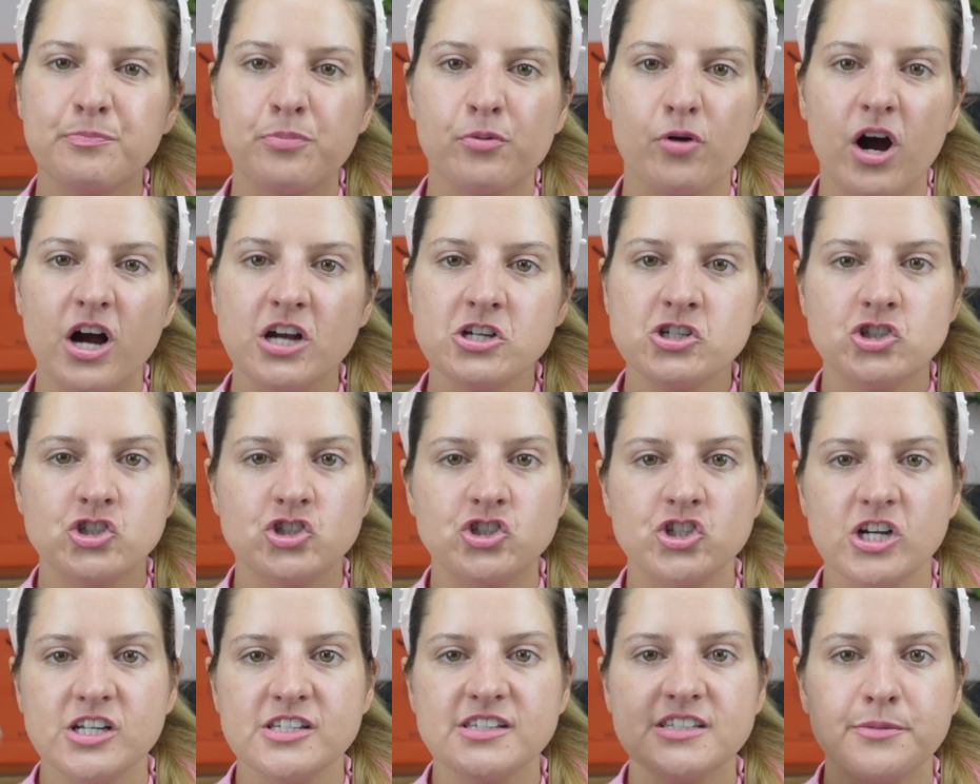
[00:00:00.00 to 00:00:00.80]
brush
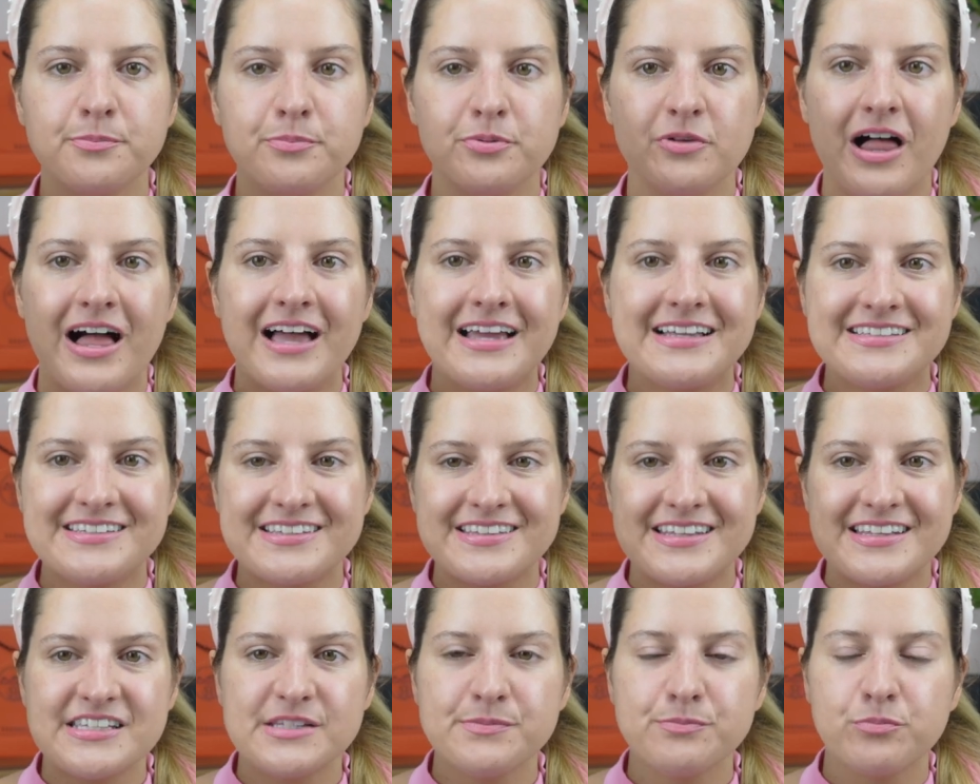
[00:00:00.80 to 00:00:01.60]
just
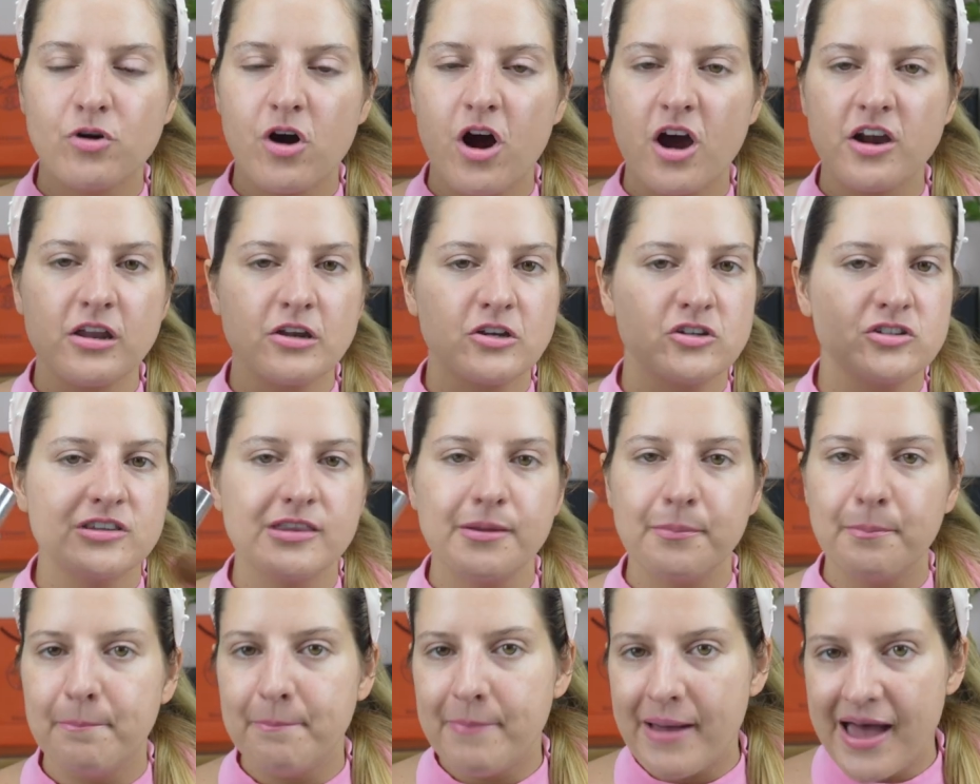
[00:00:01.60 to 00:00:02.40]
applies this product
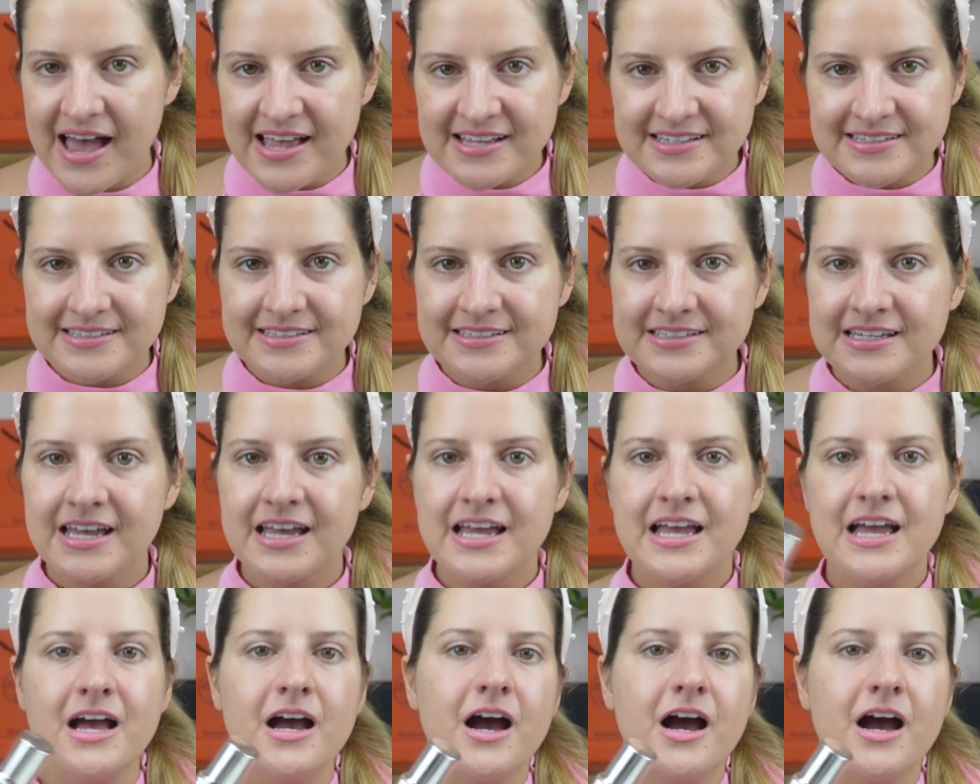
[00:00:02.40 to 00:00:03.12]
the best.